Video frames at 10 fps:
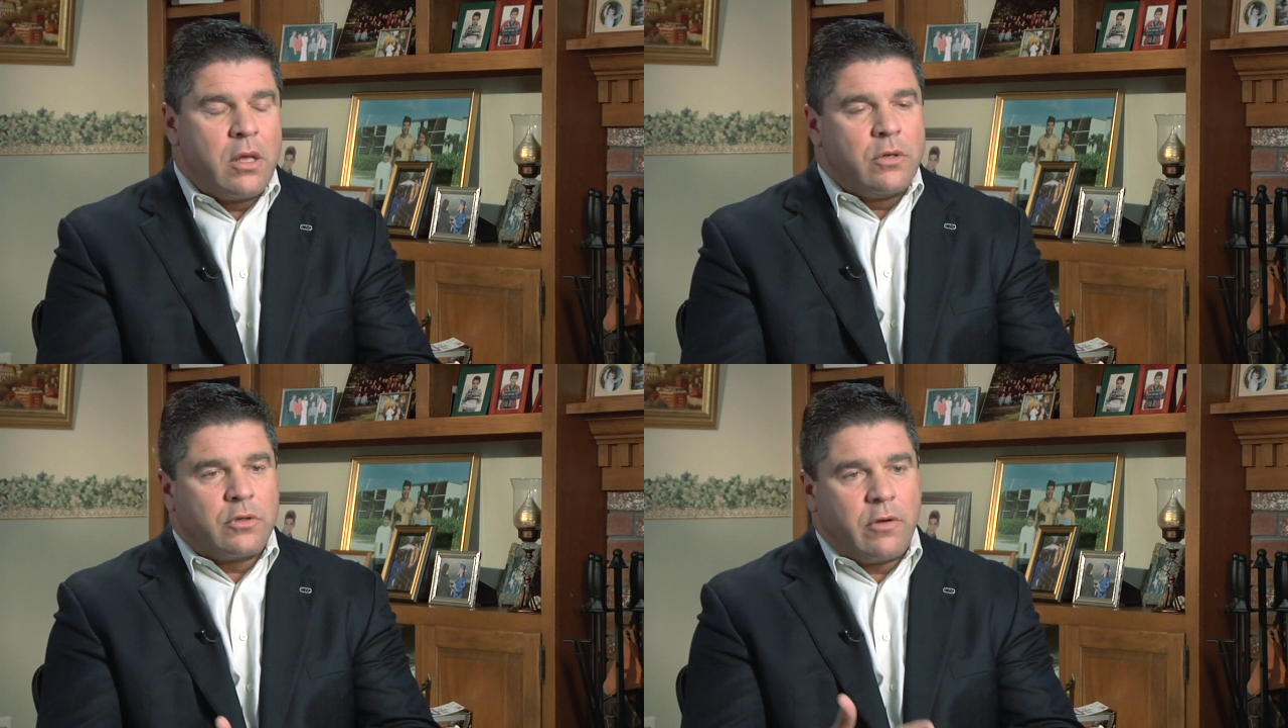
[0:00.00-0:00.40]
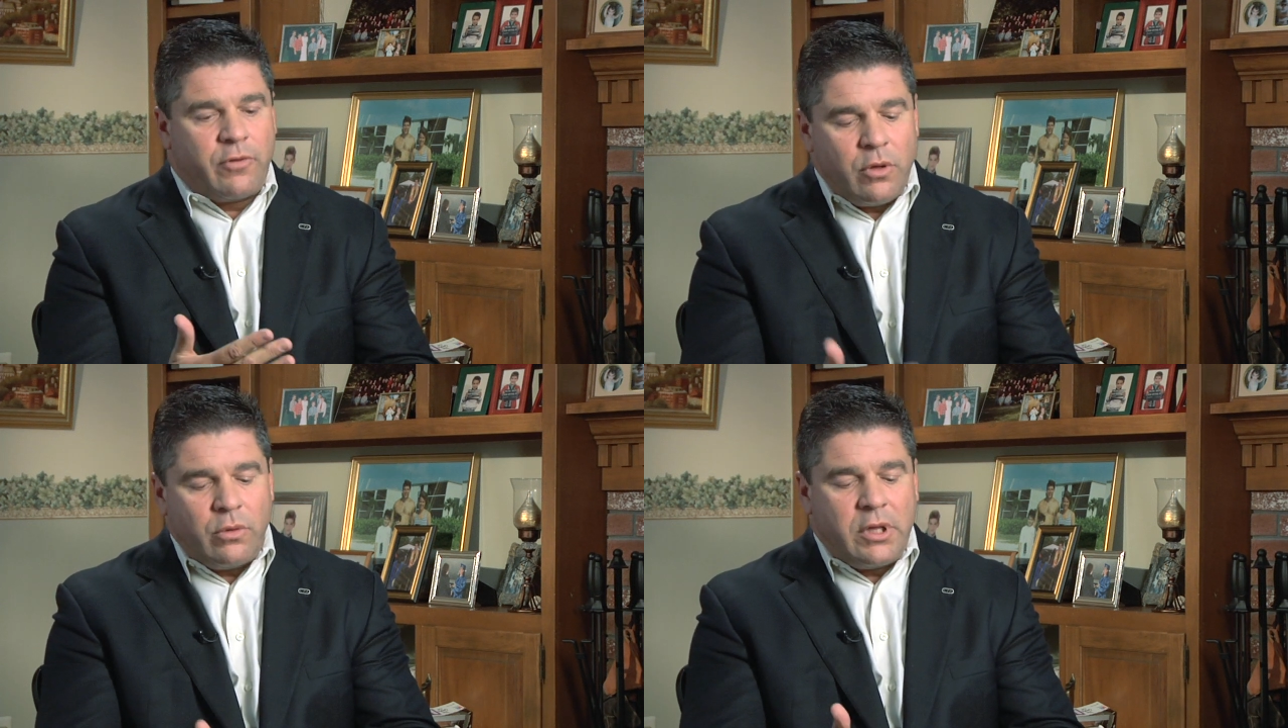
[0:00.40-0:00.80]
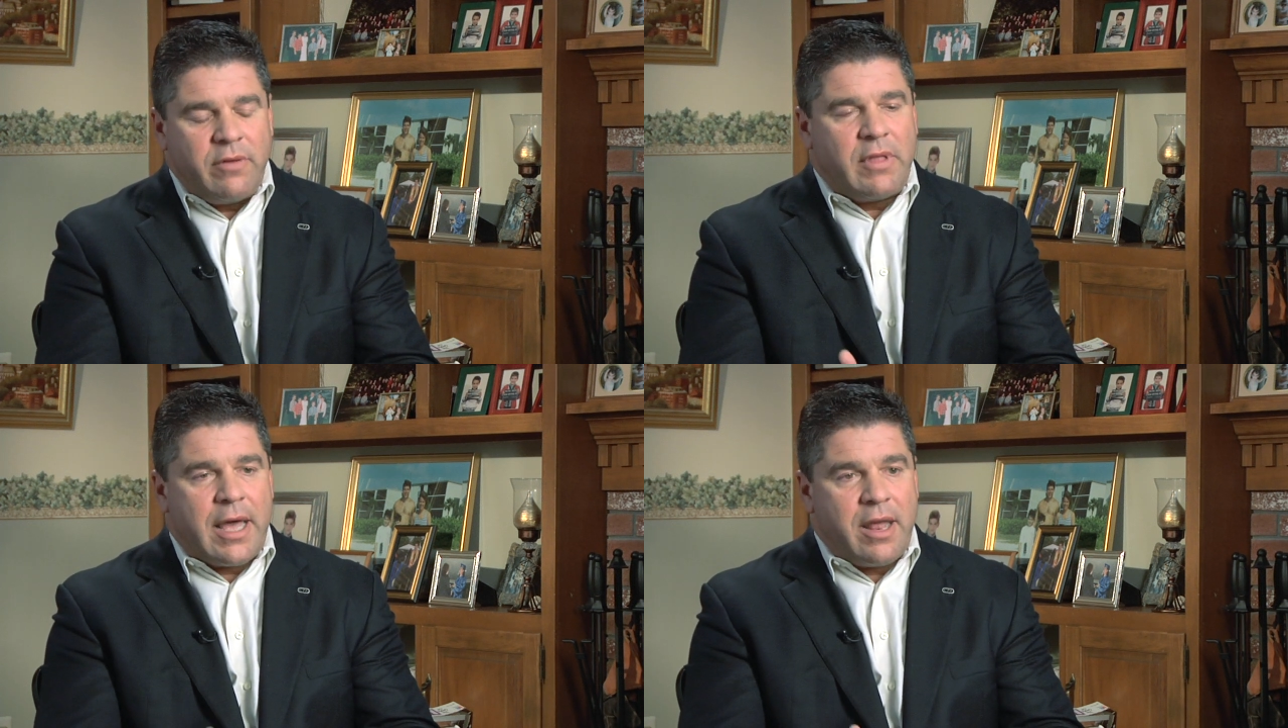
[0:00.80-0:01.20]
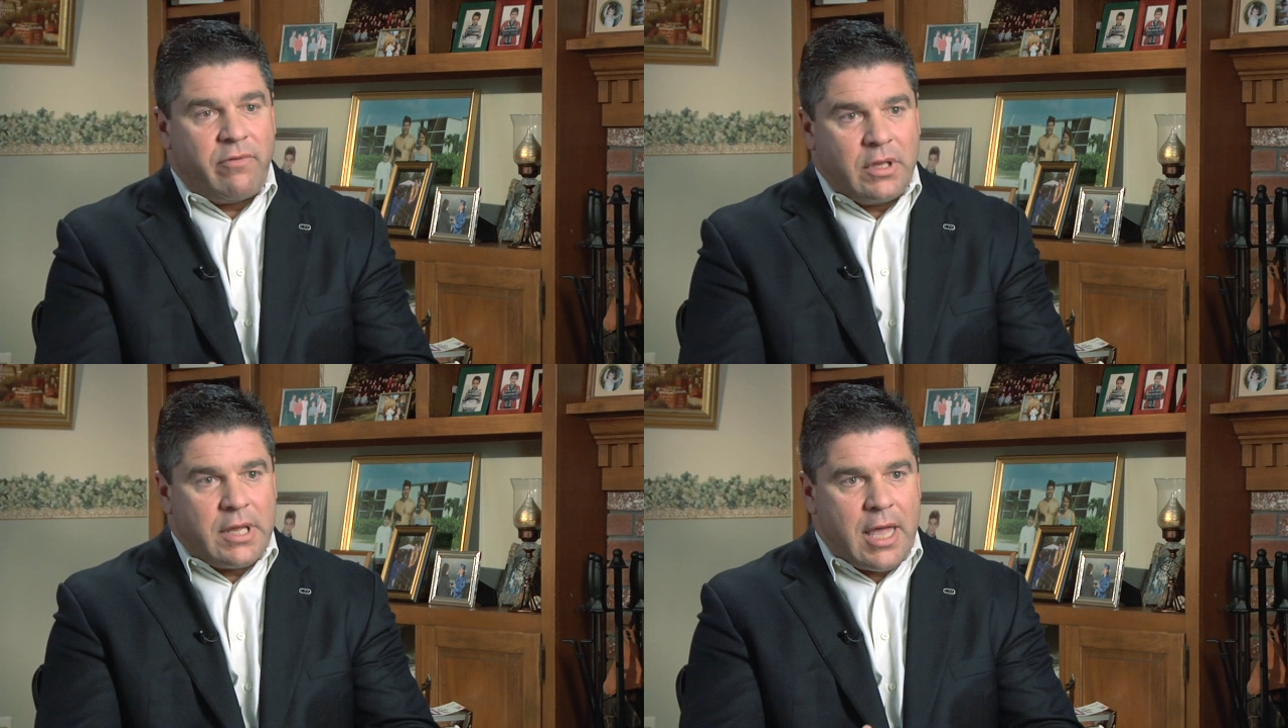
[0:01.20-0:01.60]
So if you live that
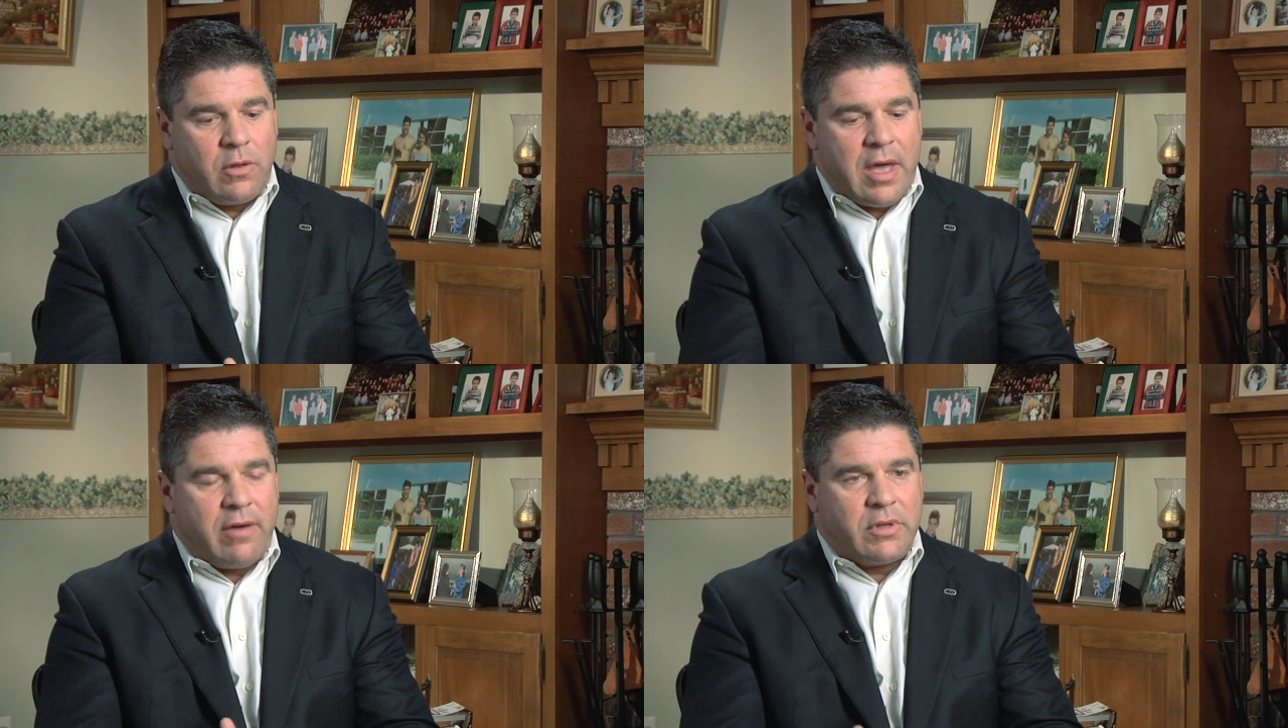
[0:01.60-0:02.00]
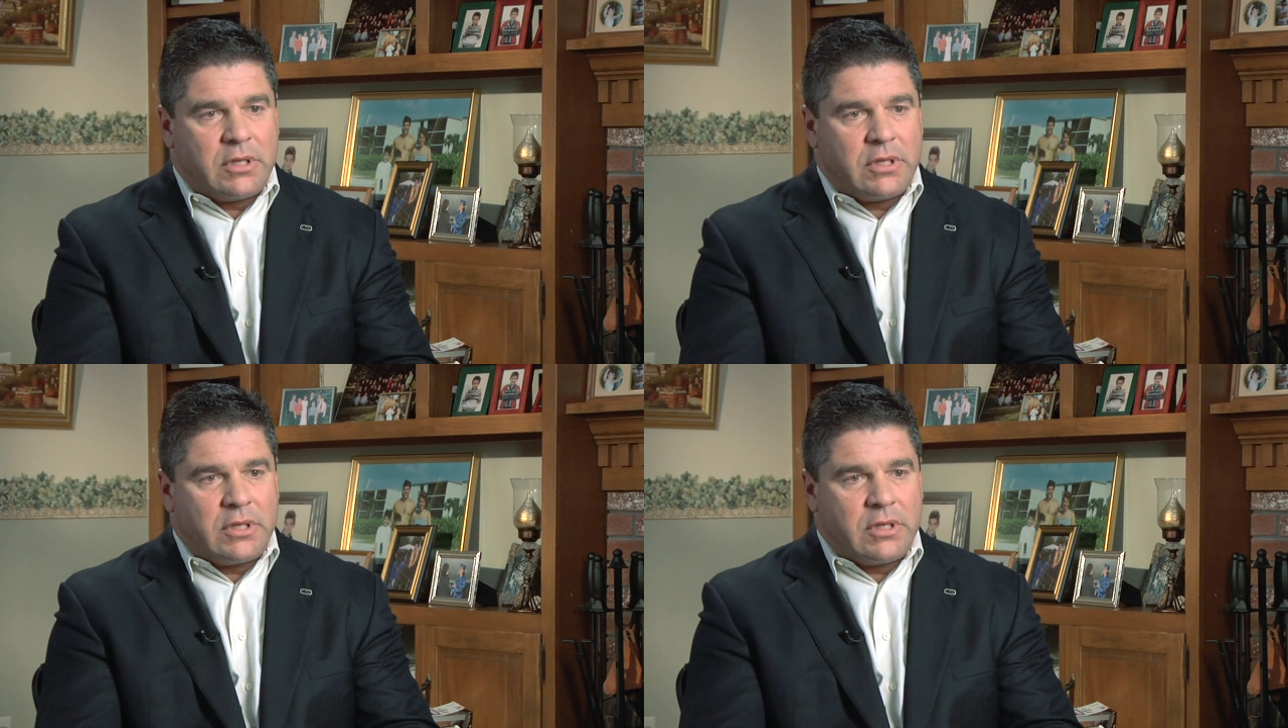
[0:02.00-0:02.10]
every day and you have